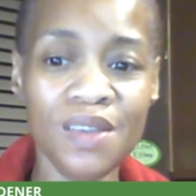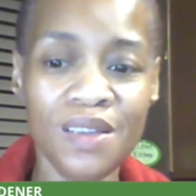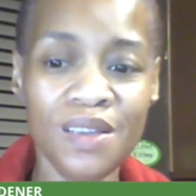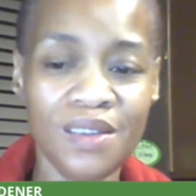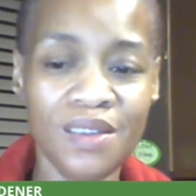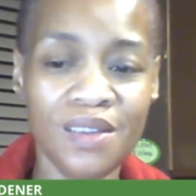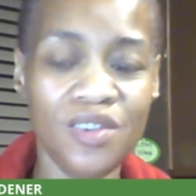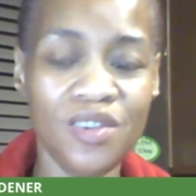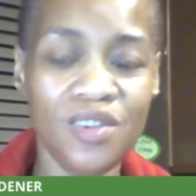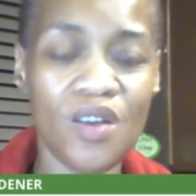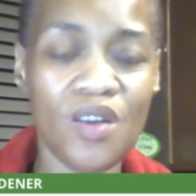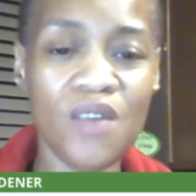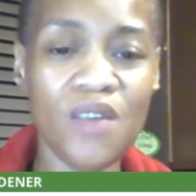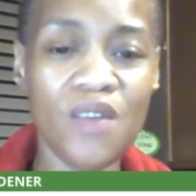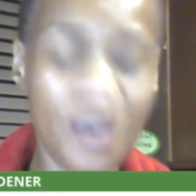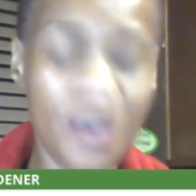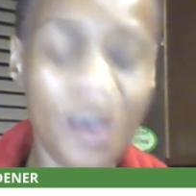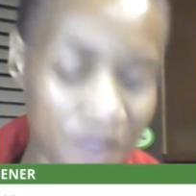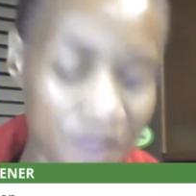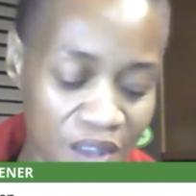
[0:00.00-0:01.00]
You don't
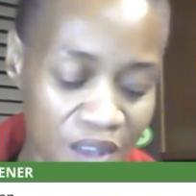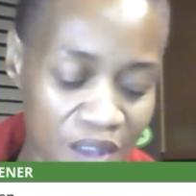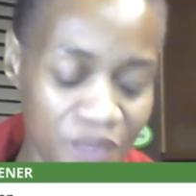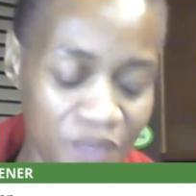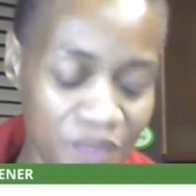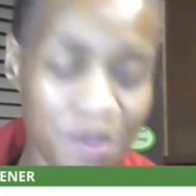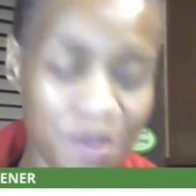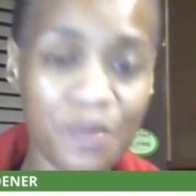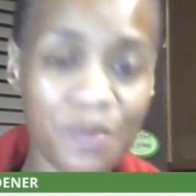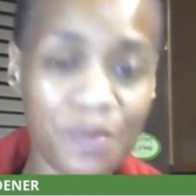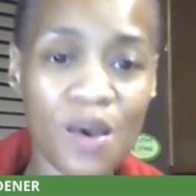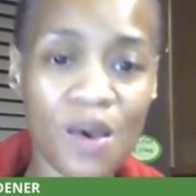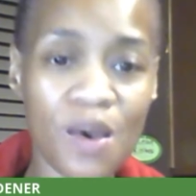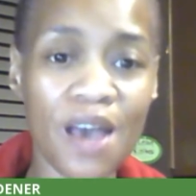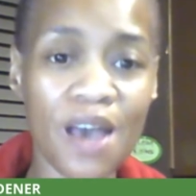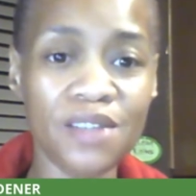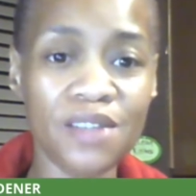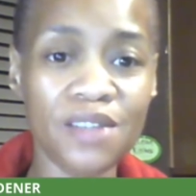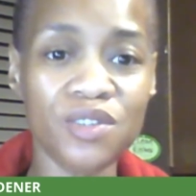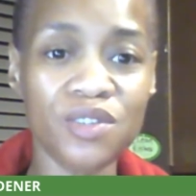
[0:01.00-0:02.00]
have to give people
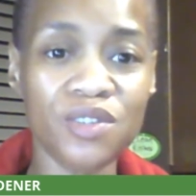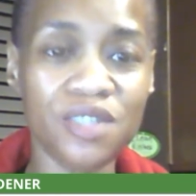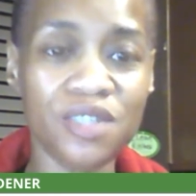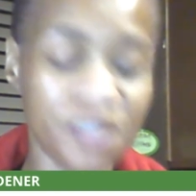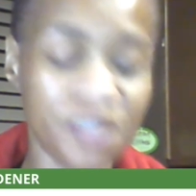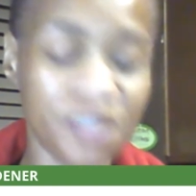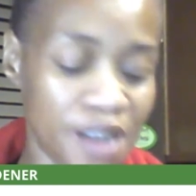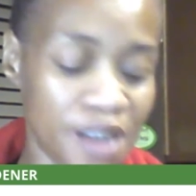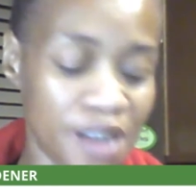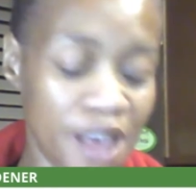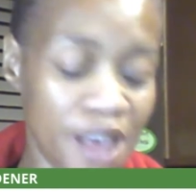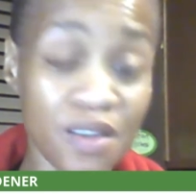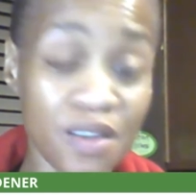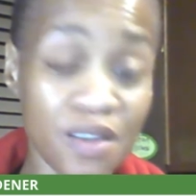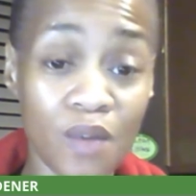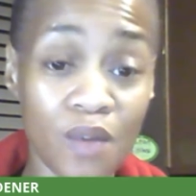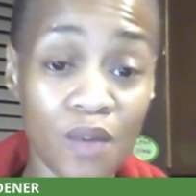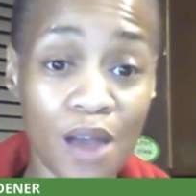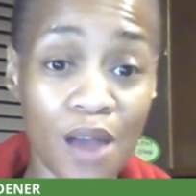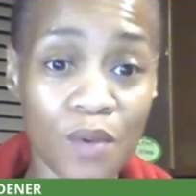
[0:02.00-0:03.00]
answers to
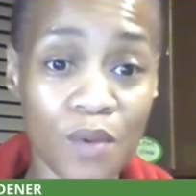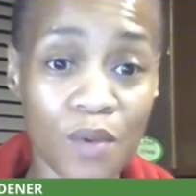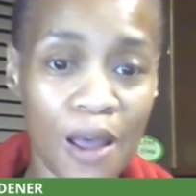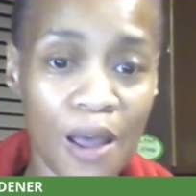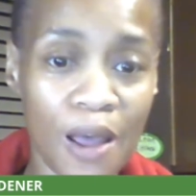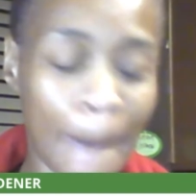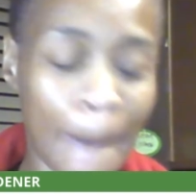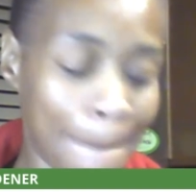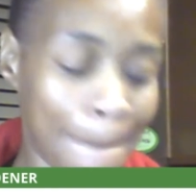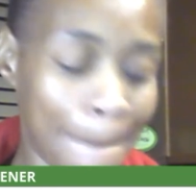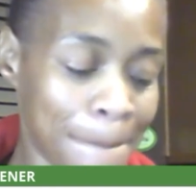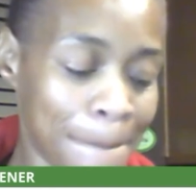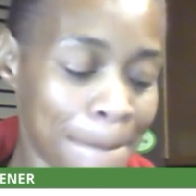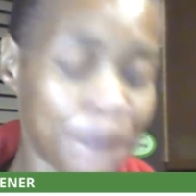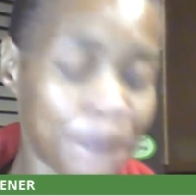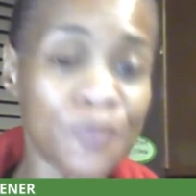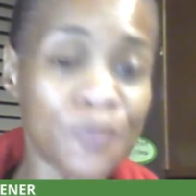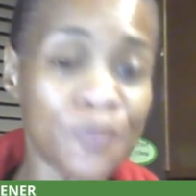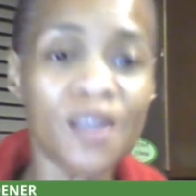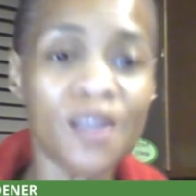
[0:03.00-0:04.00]
nothing right away,
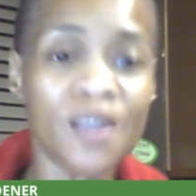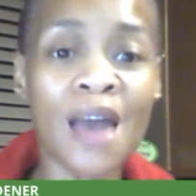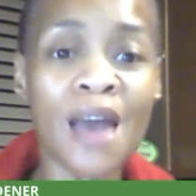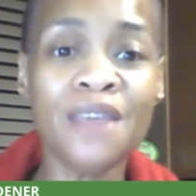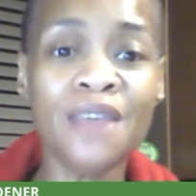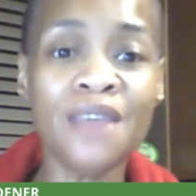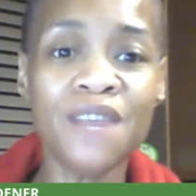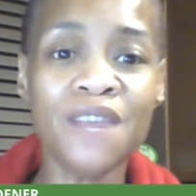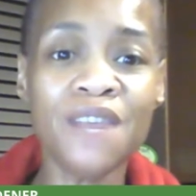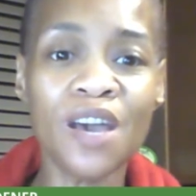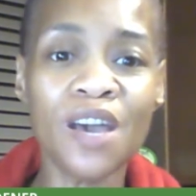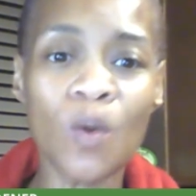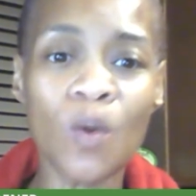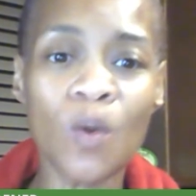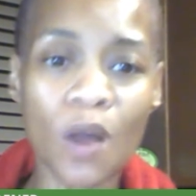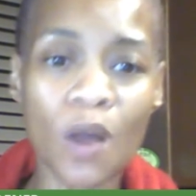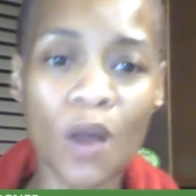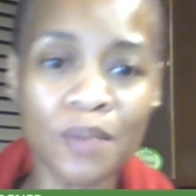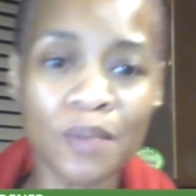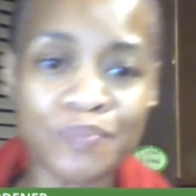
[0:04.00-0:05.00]
not even in
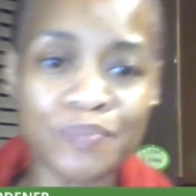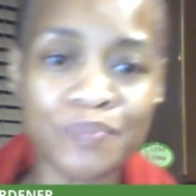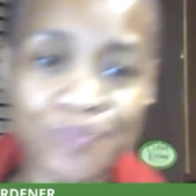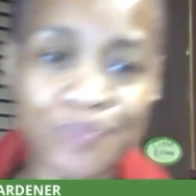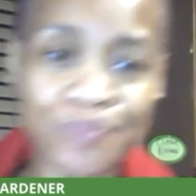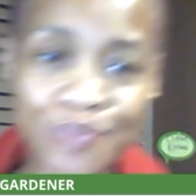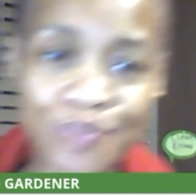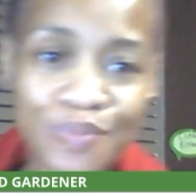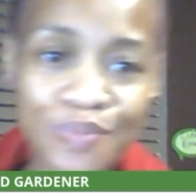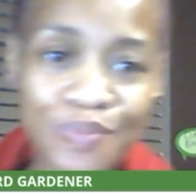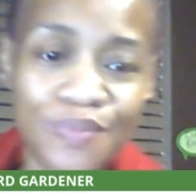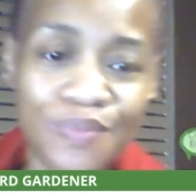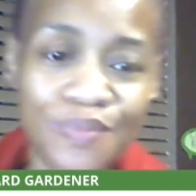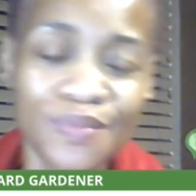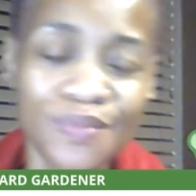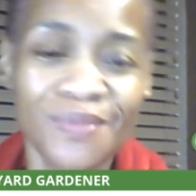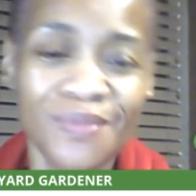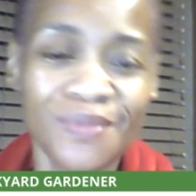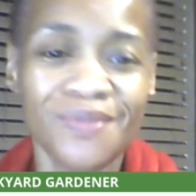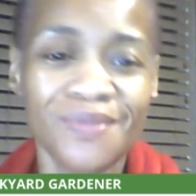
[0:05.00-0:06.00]
court.
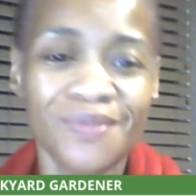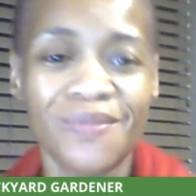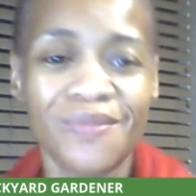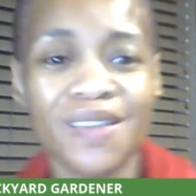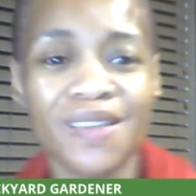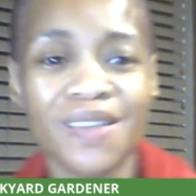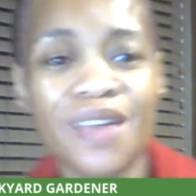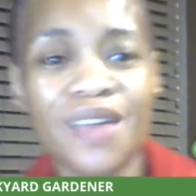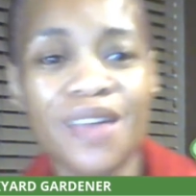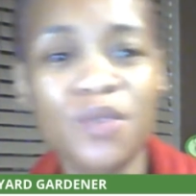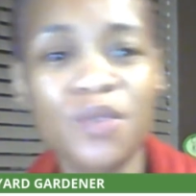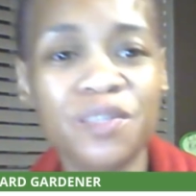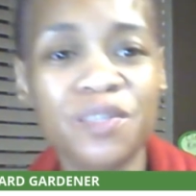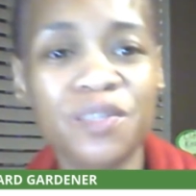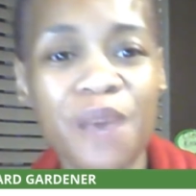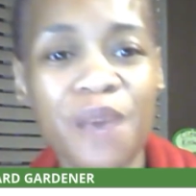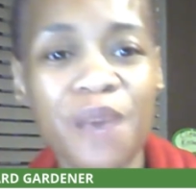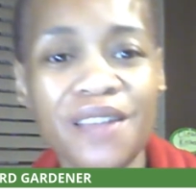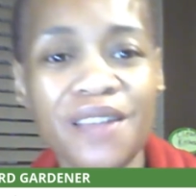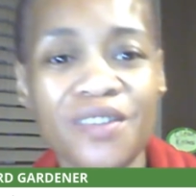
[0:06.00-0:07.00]
They
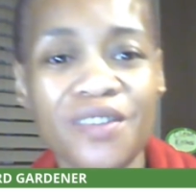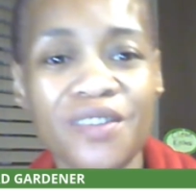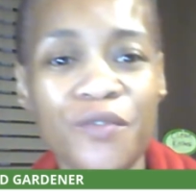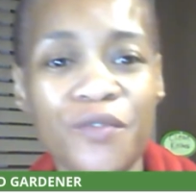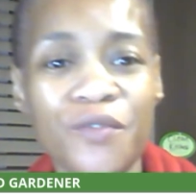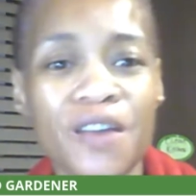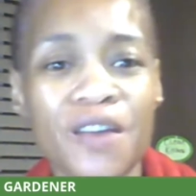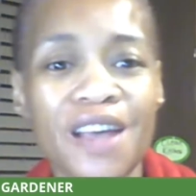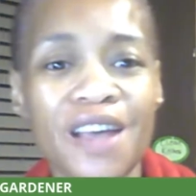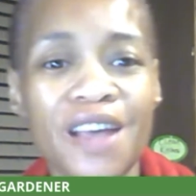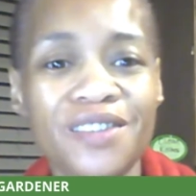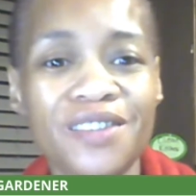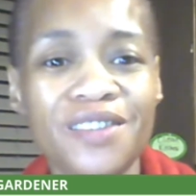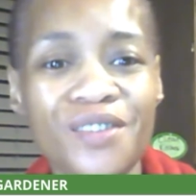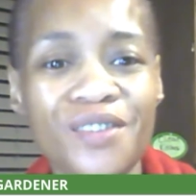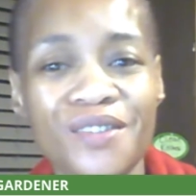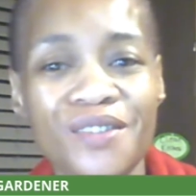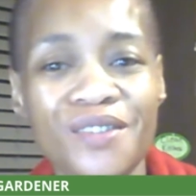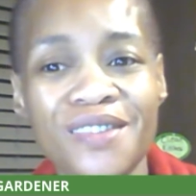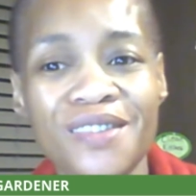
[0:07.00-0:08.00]
respect you for that
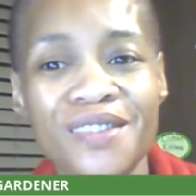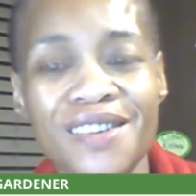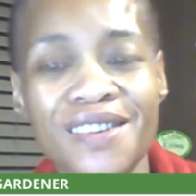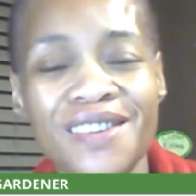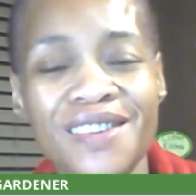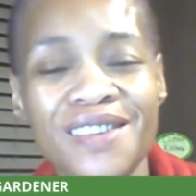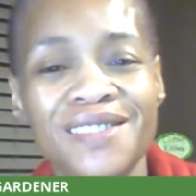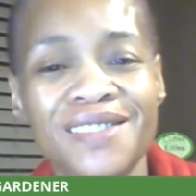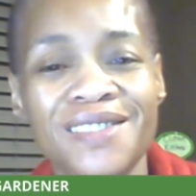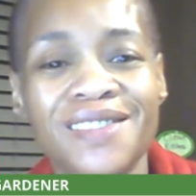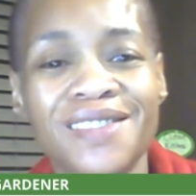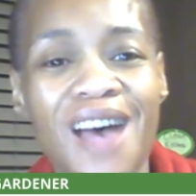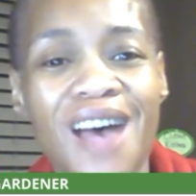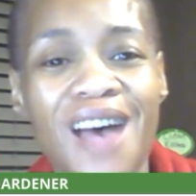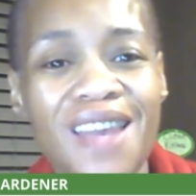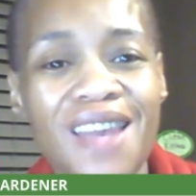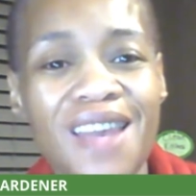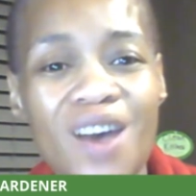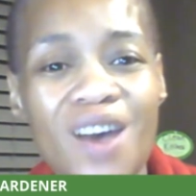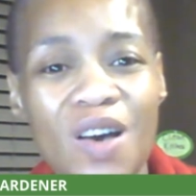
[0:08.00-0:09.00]
too.
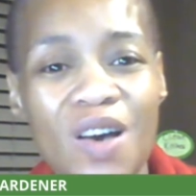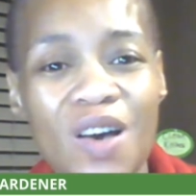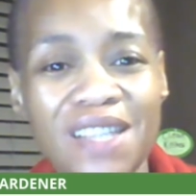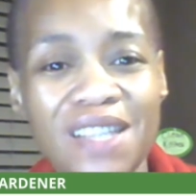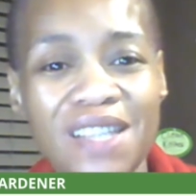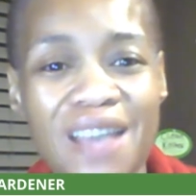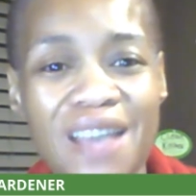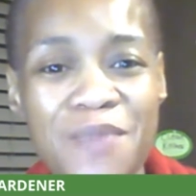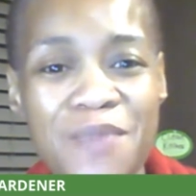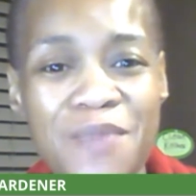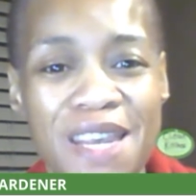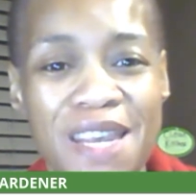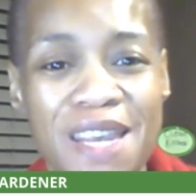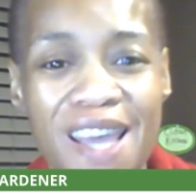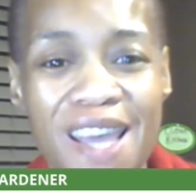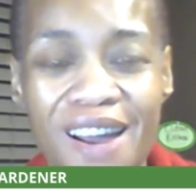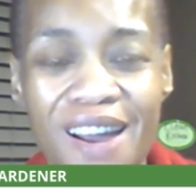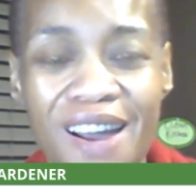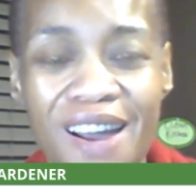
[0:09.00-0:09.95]
I know because I've been there.